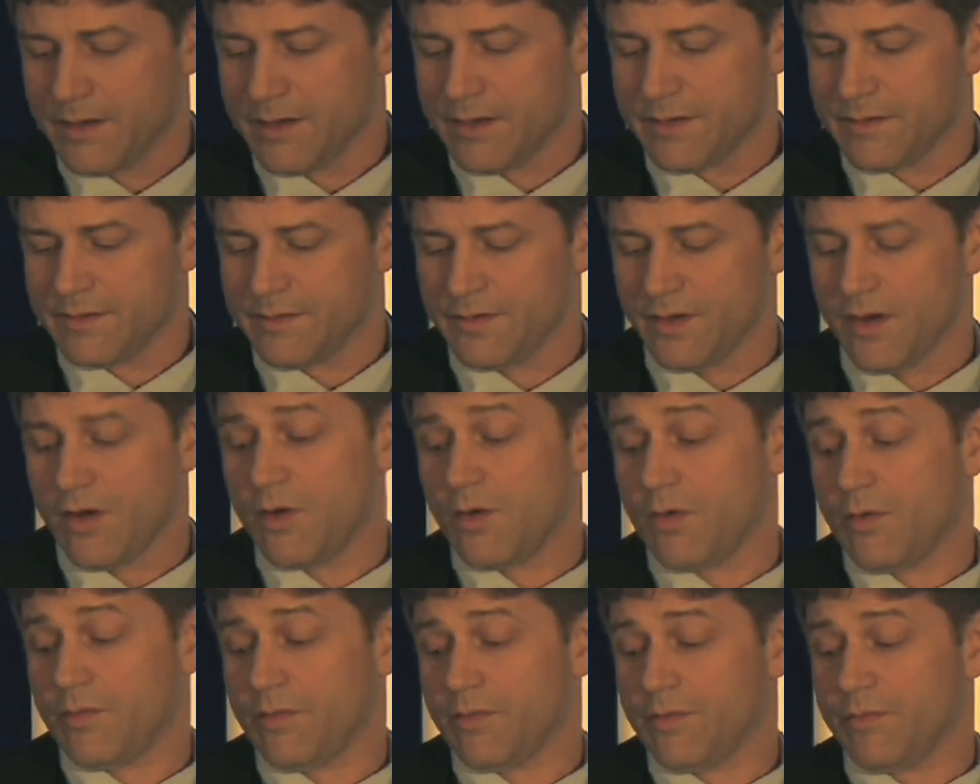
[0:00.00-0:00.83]

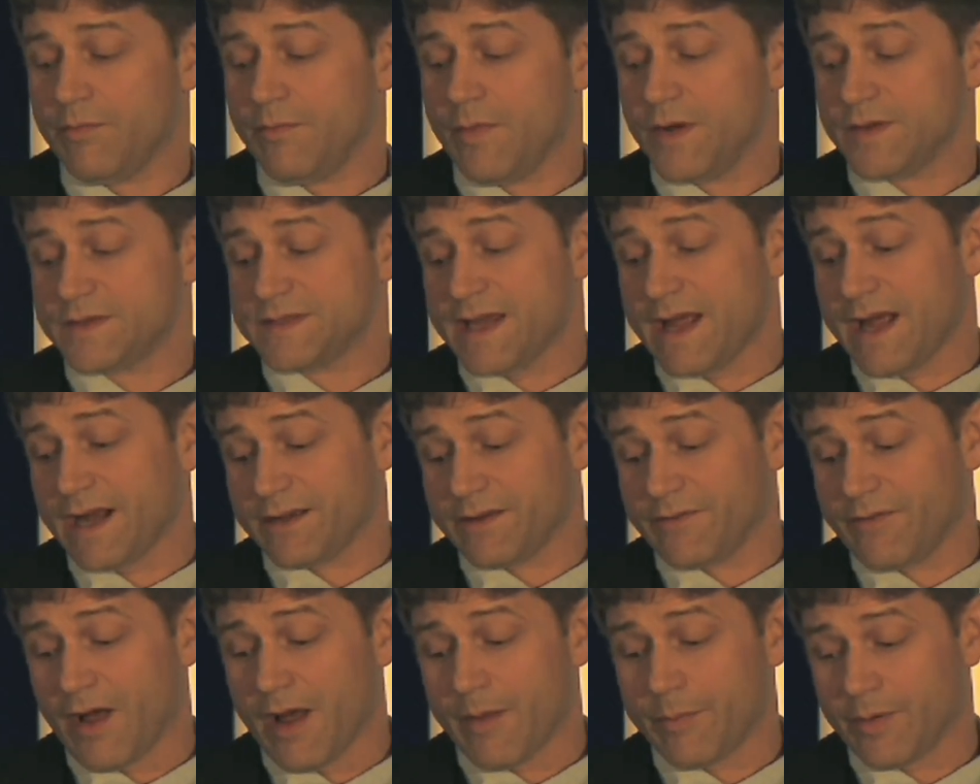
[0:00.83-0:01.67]
So most
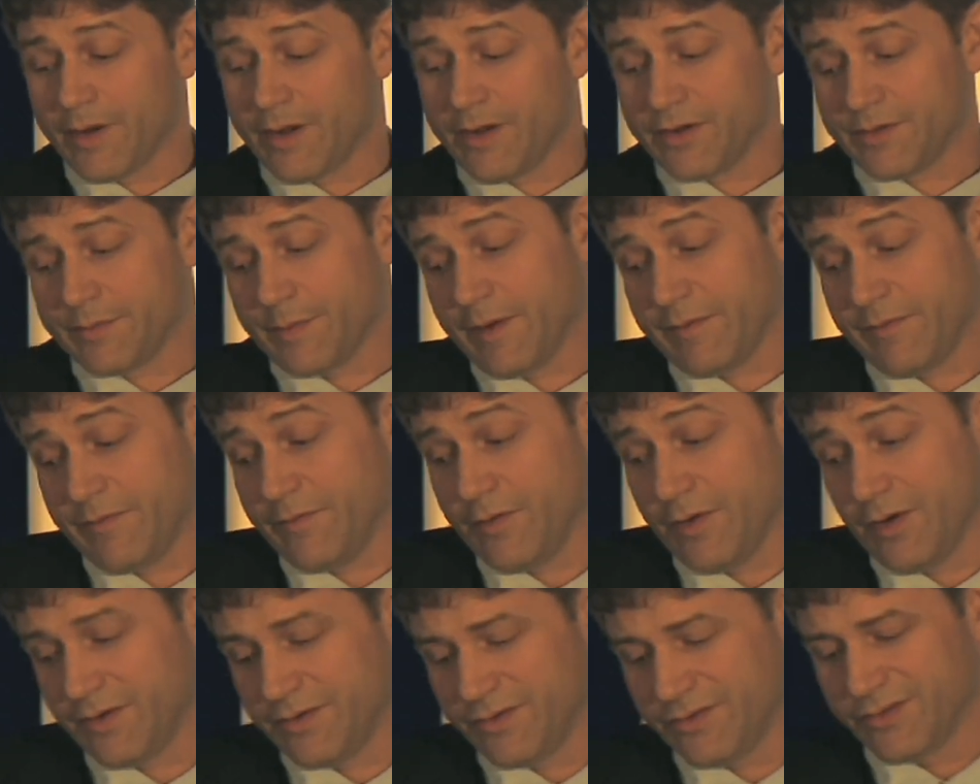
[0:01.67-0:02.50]
active operators by
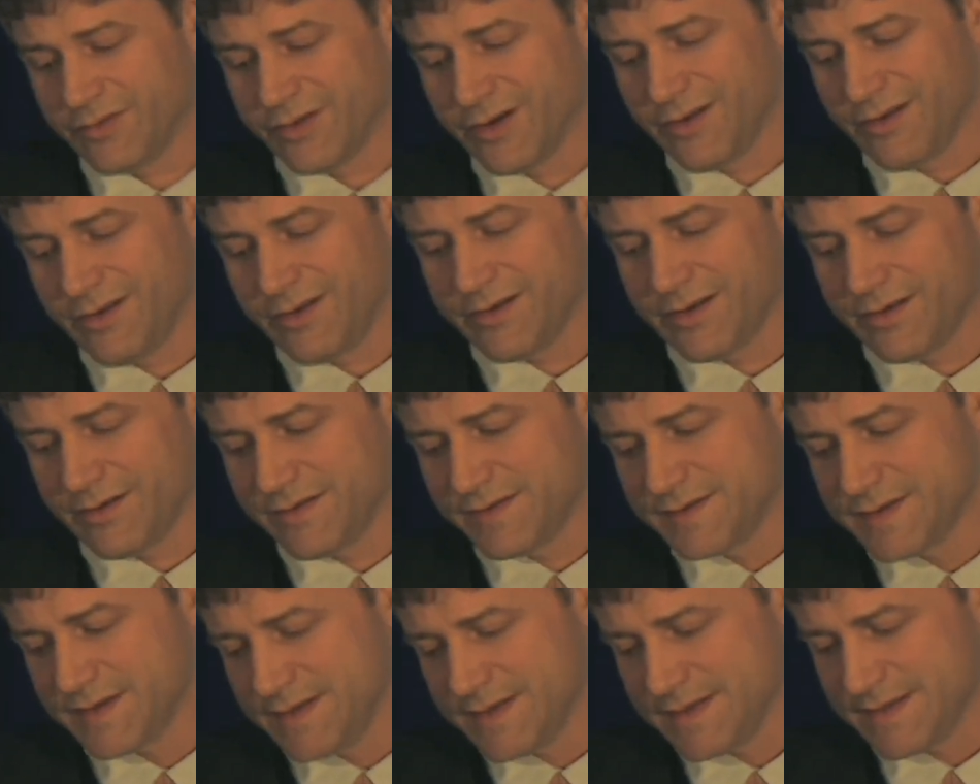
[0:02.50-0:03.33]
footage drilled,
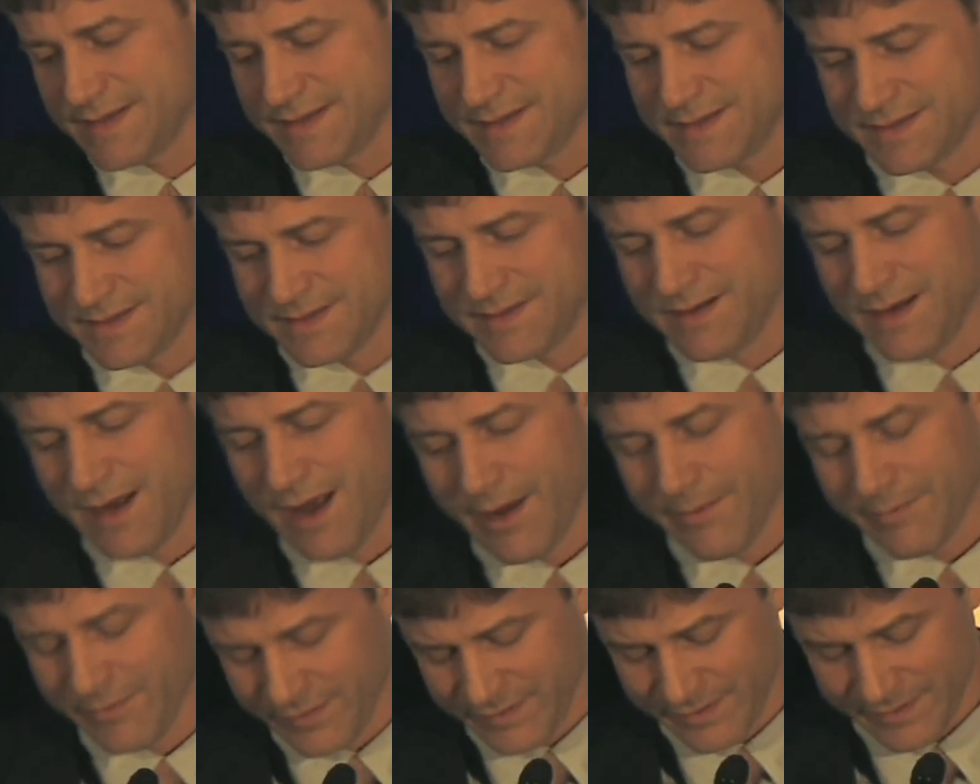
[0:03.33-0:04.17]
and so this is
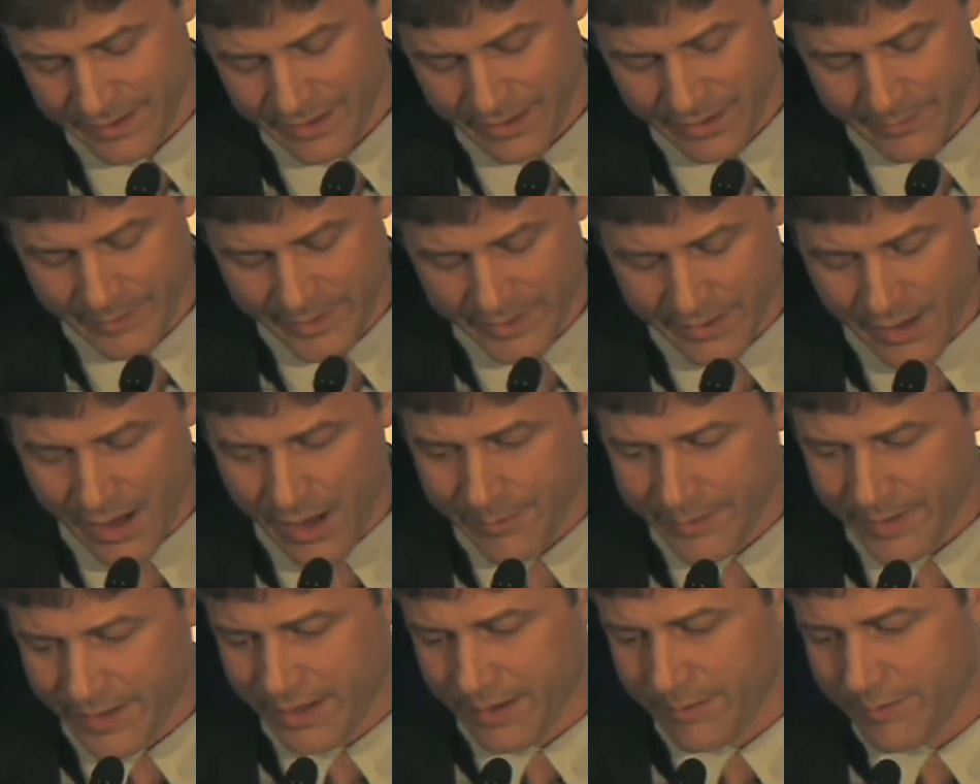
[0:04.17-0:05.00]
obviously going to be
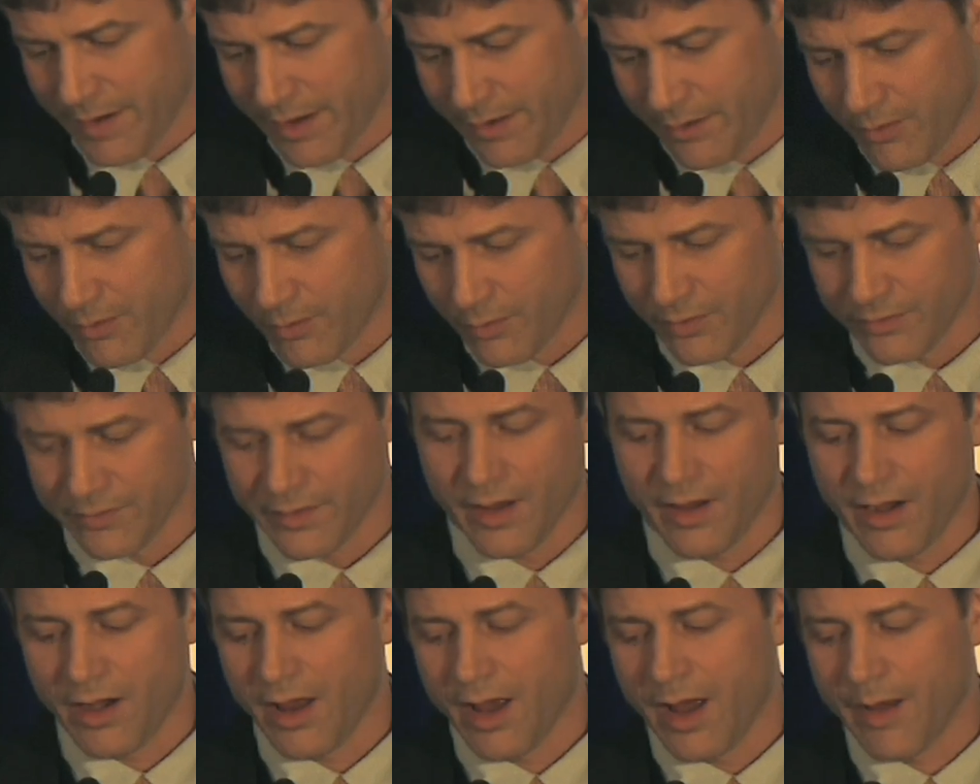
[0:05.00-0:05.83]
dominated by the
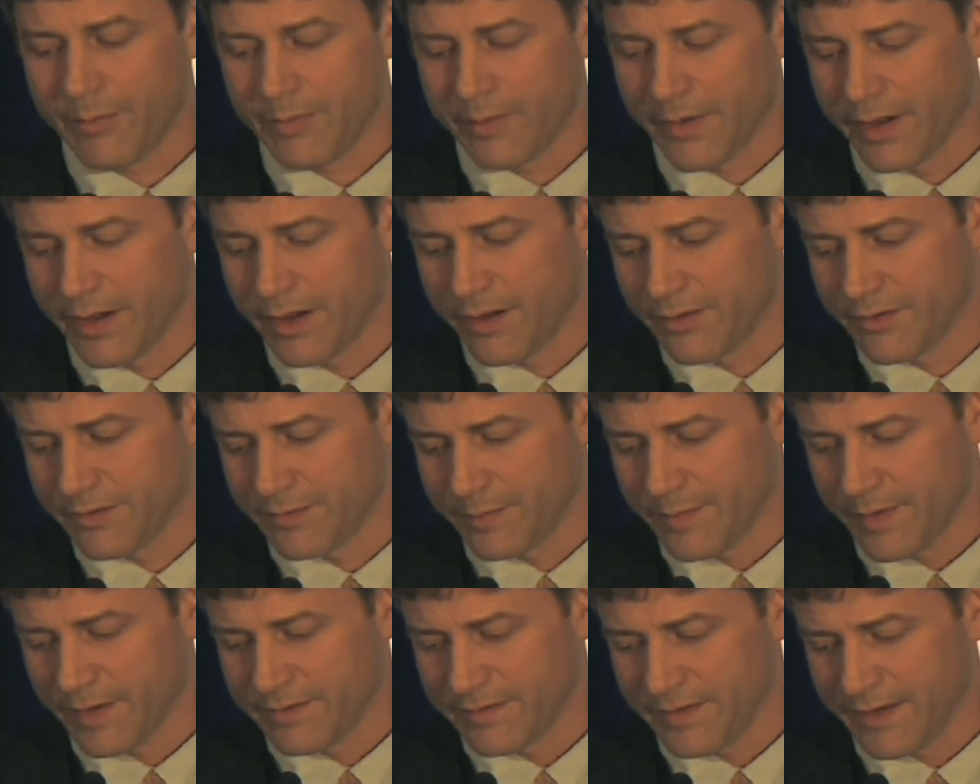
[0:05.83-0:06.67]
horizontal operators,
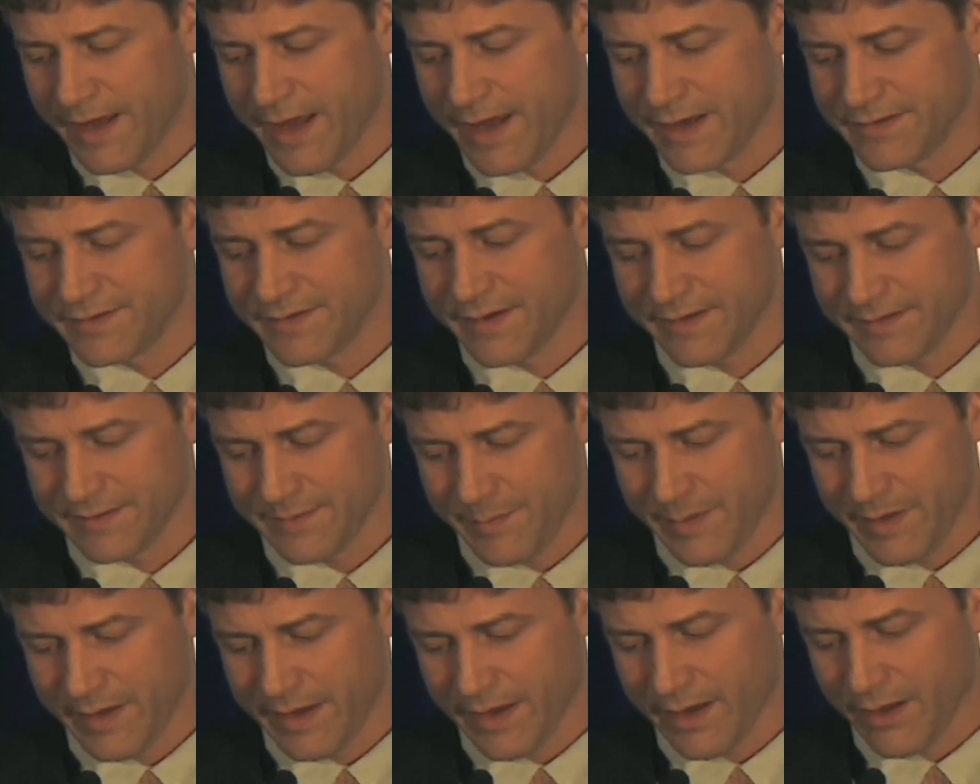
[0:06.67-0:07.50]
but again,
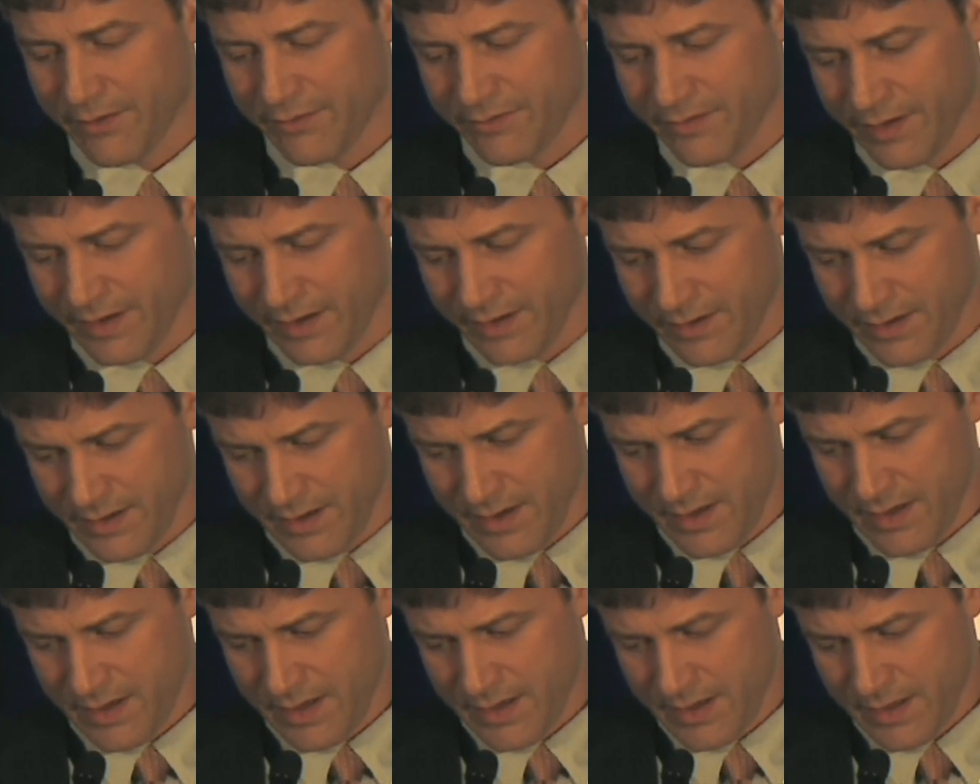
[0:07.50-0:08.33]
Chesapeake Energy
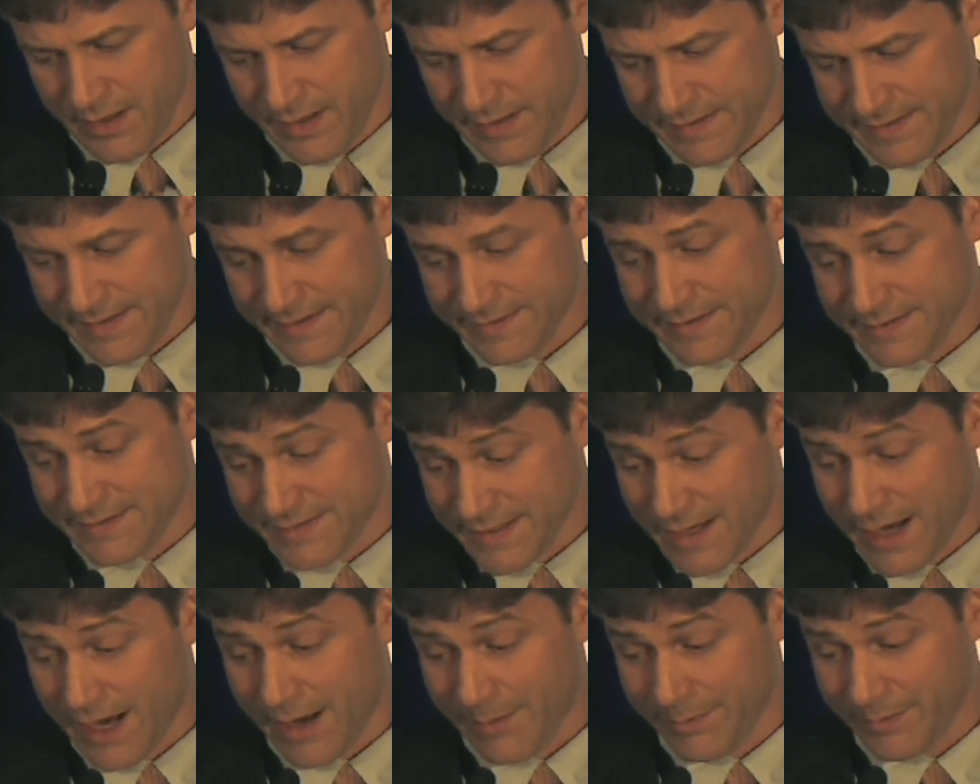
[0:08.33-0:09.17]
is at the
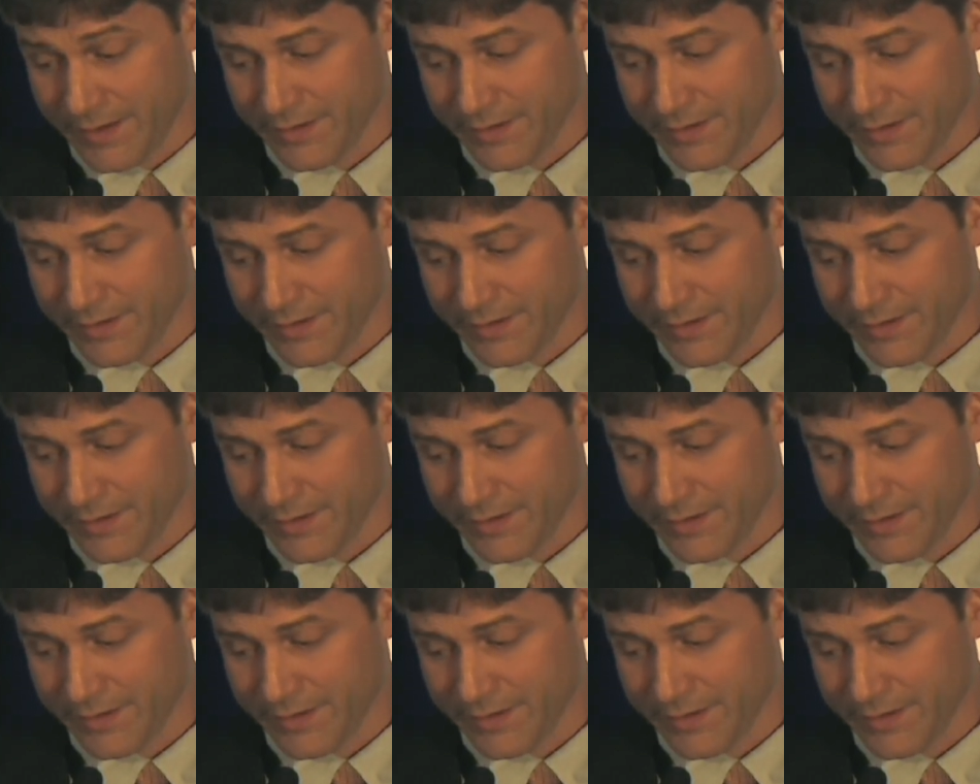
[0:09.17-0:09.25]
top.